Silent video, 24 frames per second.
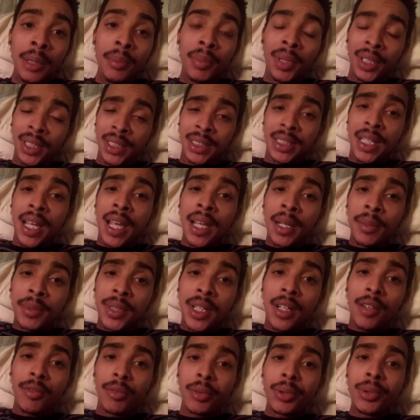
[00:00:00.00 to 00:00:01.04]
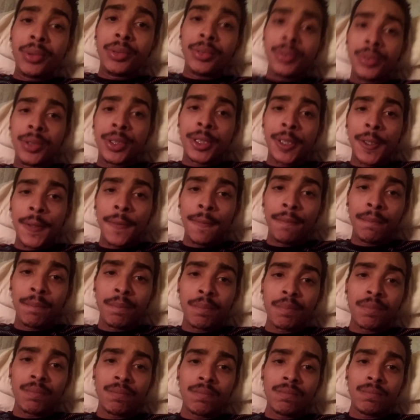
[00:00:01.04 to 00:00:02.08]
Because games have rules.
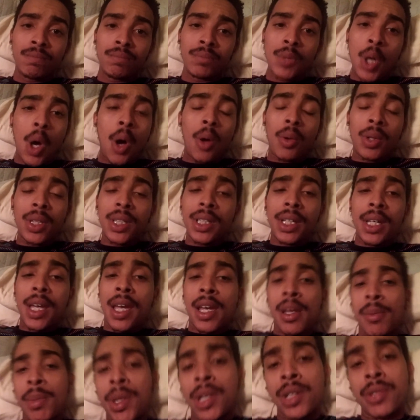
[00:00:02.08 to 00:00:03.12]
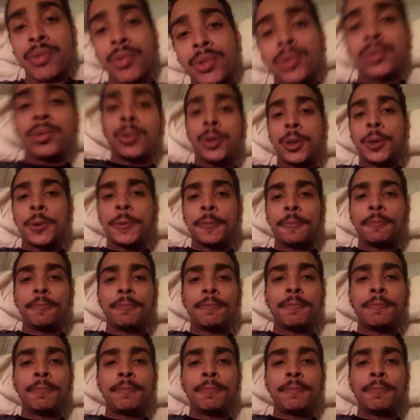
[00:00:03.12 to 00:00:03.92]
Only a game has rules.